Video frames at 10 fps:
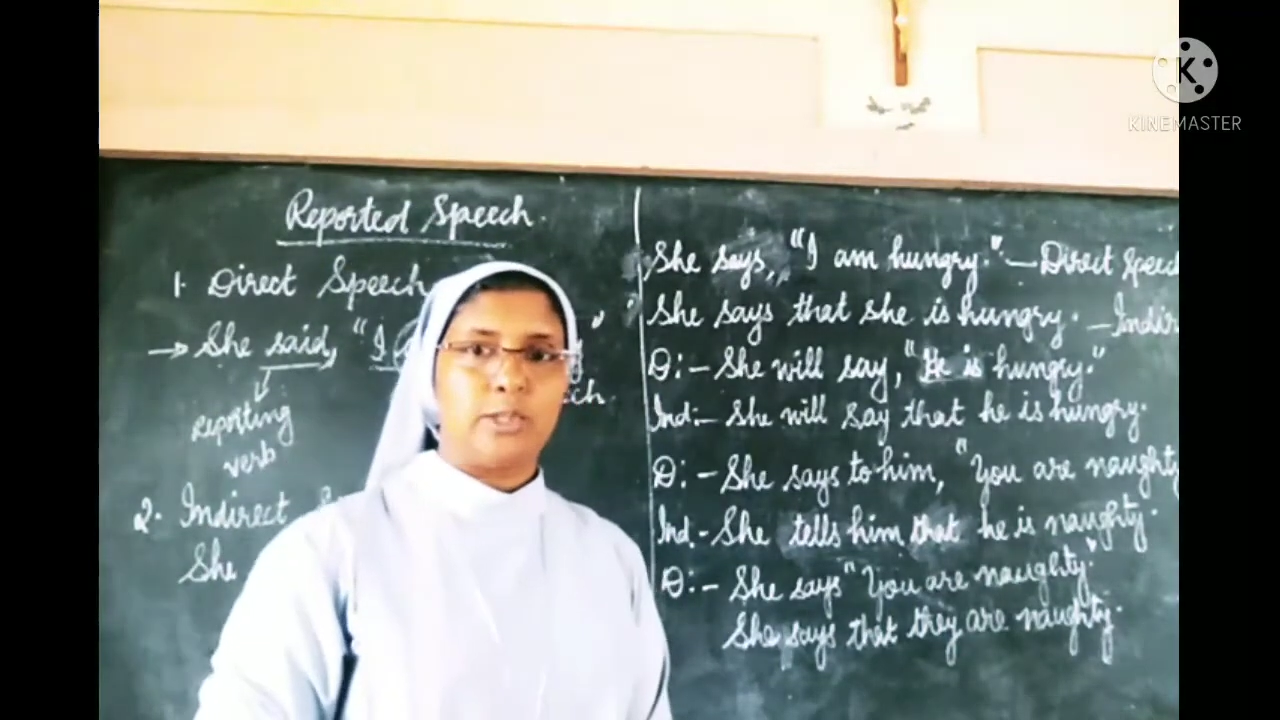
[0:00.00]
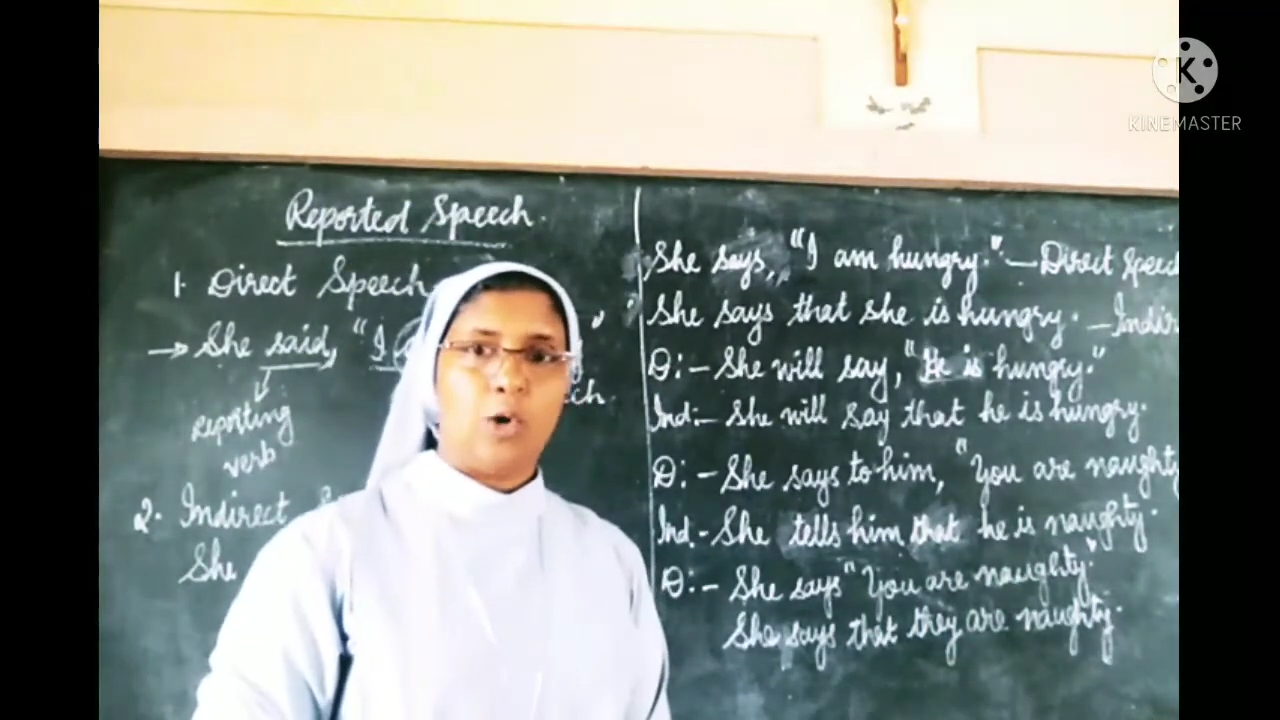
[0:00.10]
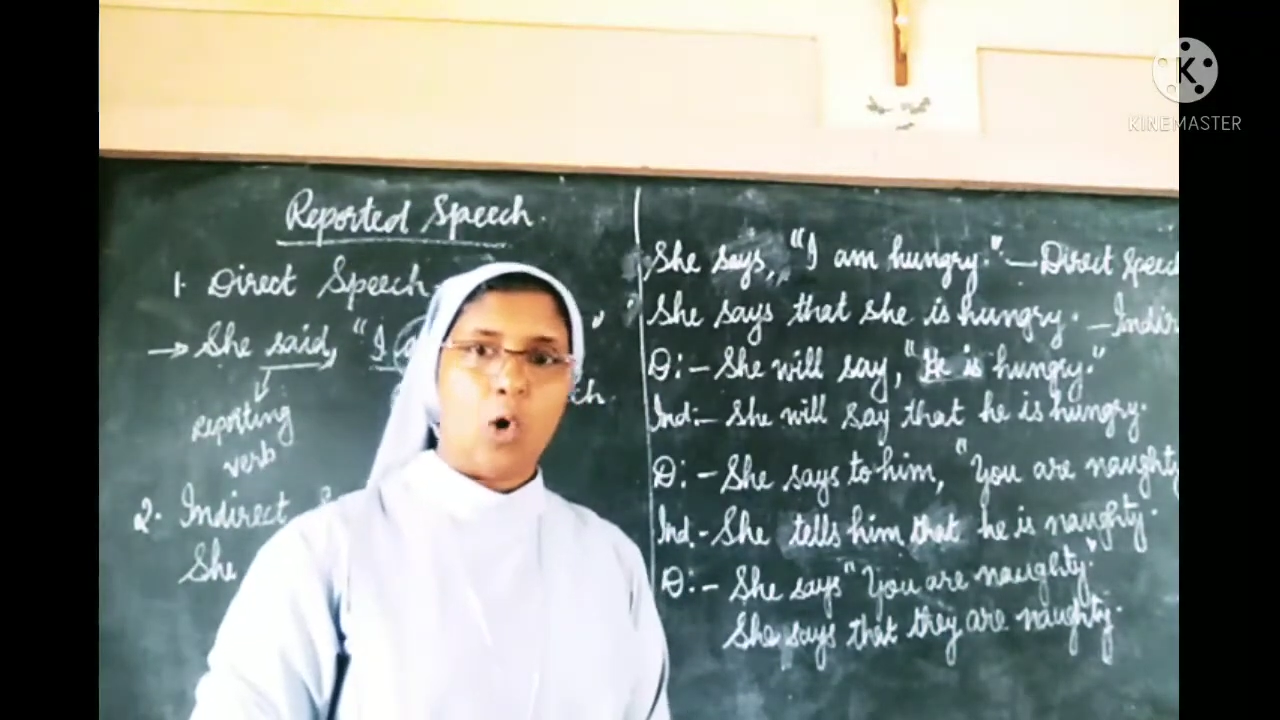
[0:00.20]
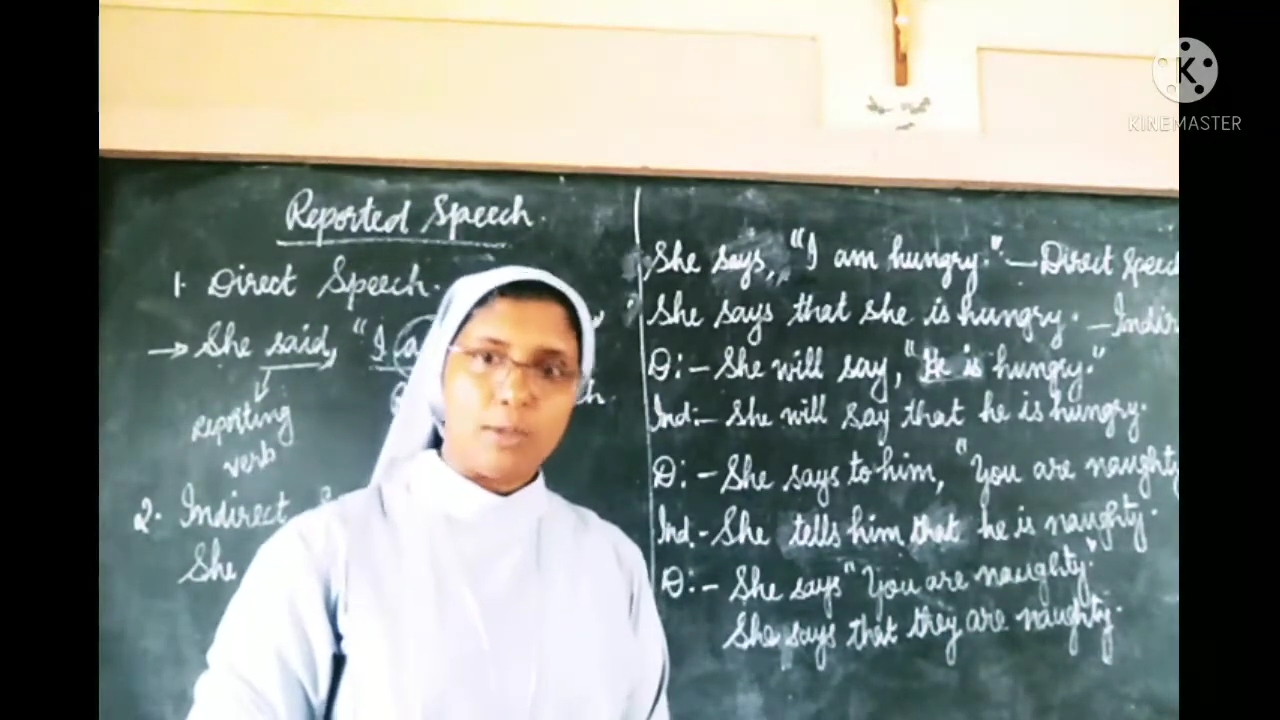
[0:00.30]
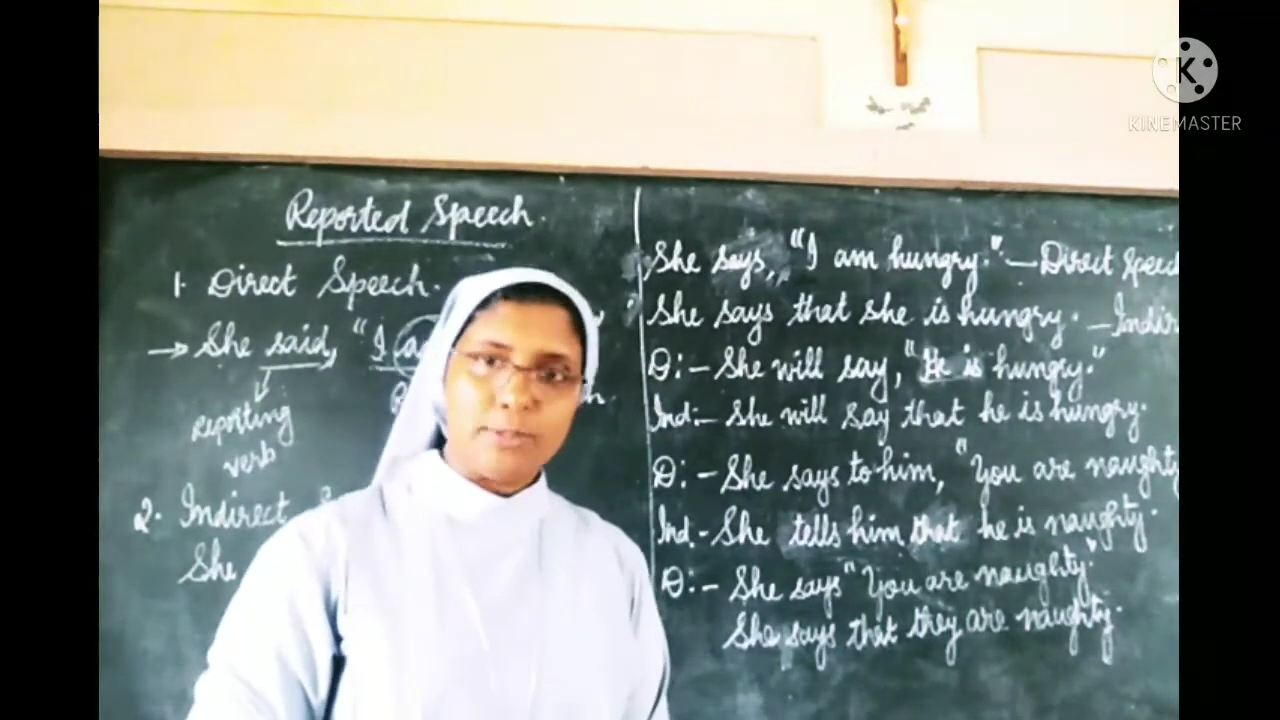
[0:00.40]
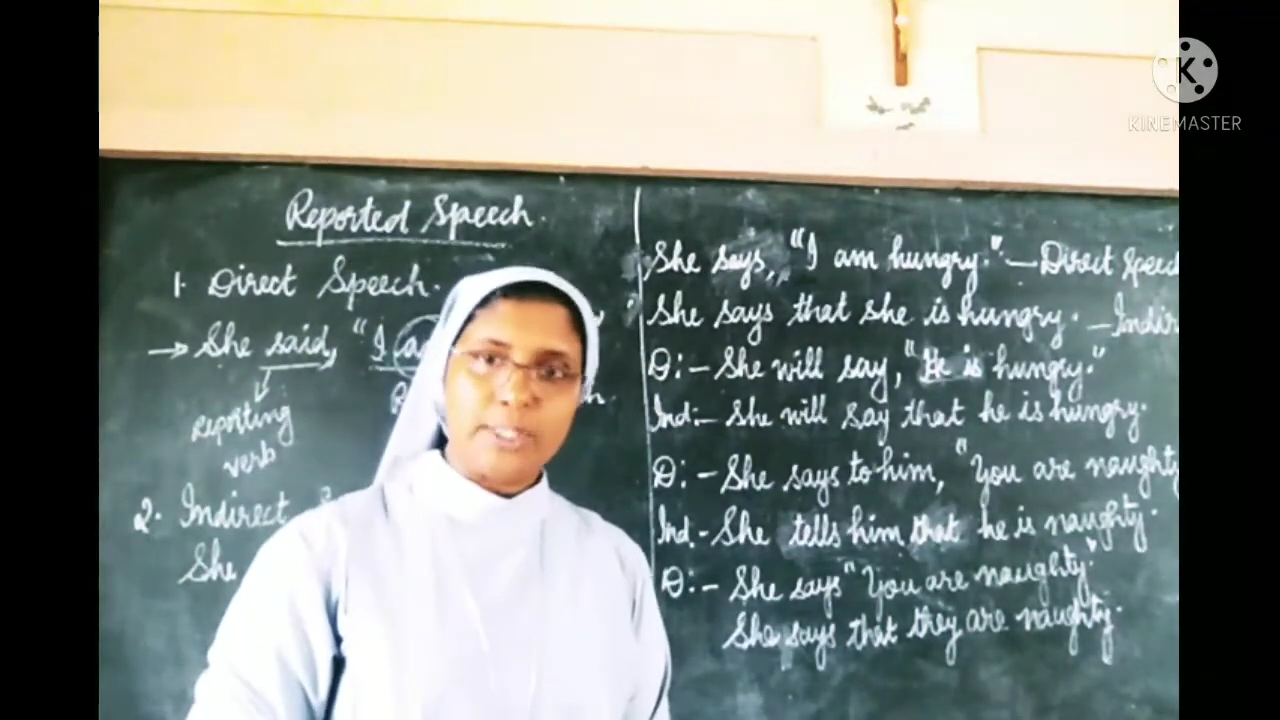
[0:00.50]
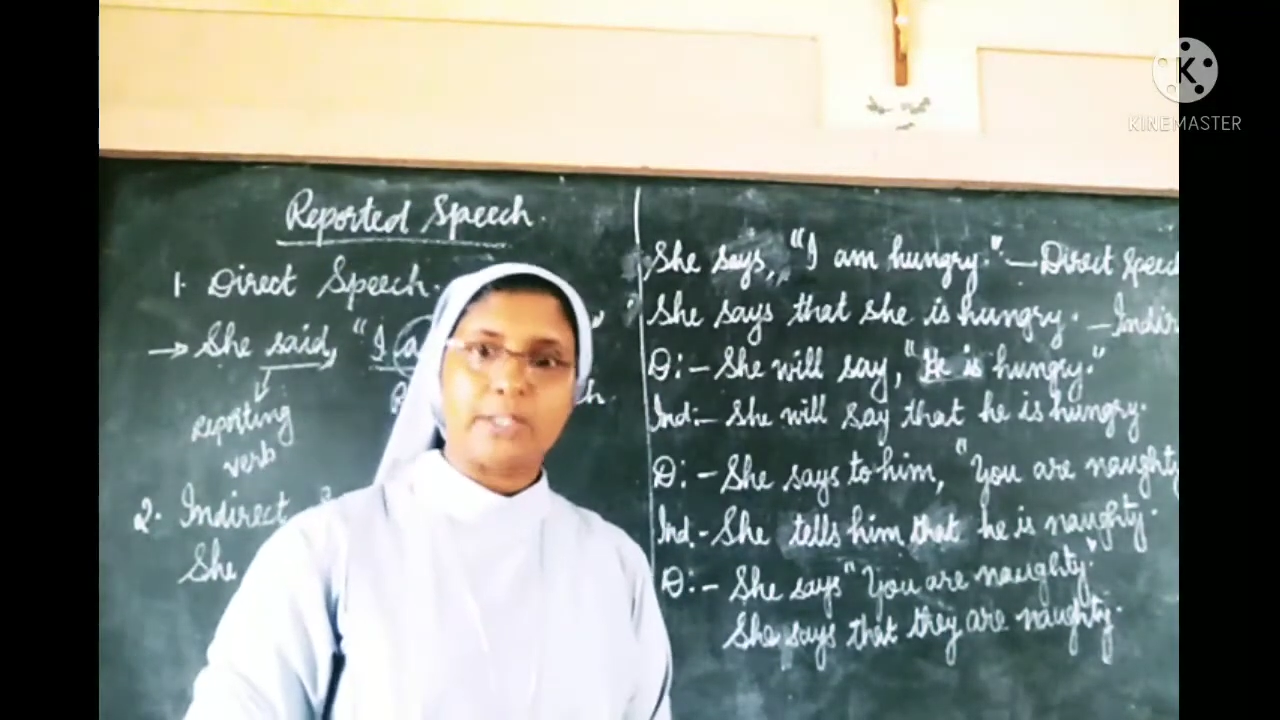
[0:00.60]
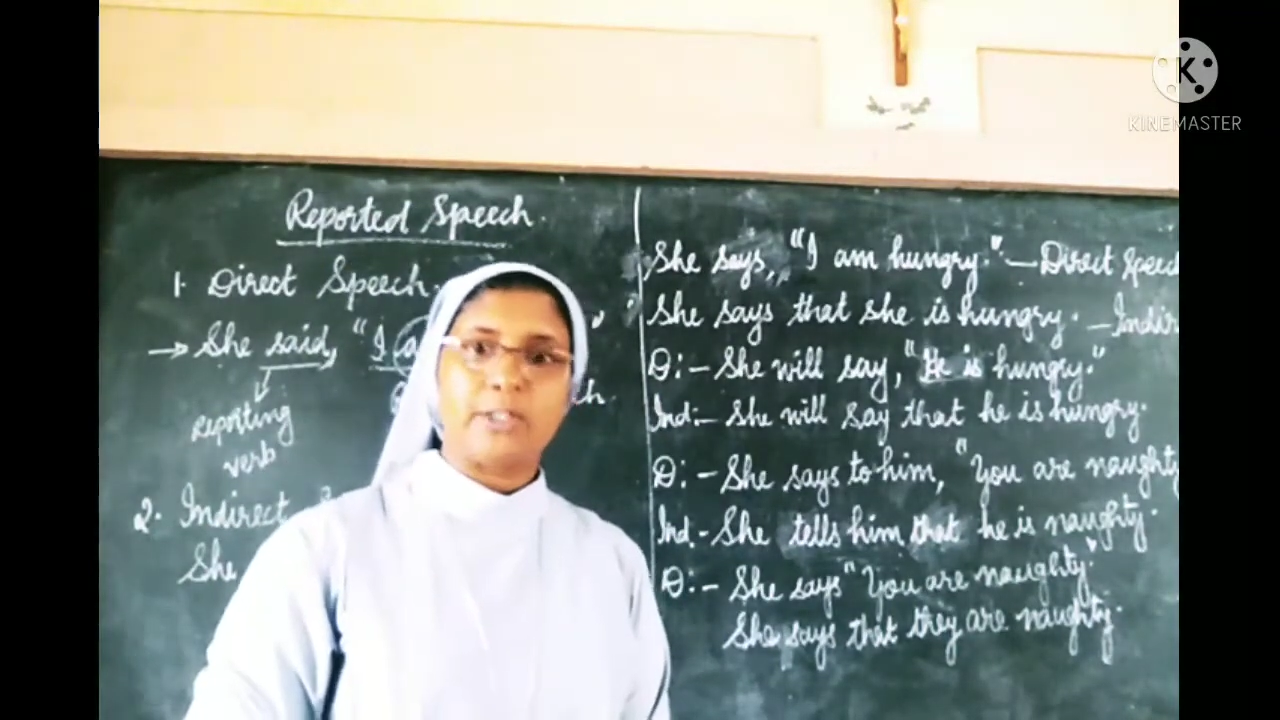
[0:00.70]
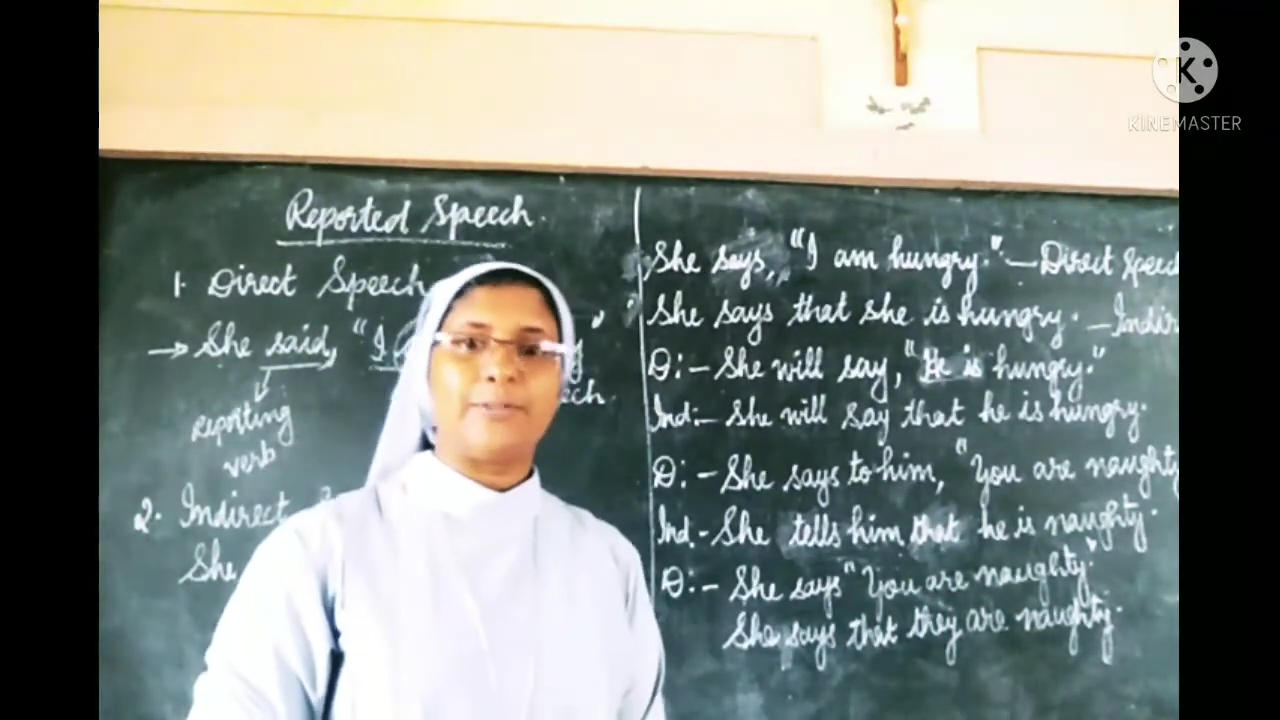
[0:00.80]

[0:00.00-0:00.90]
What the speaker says: to the object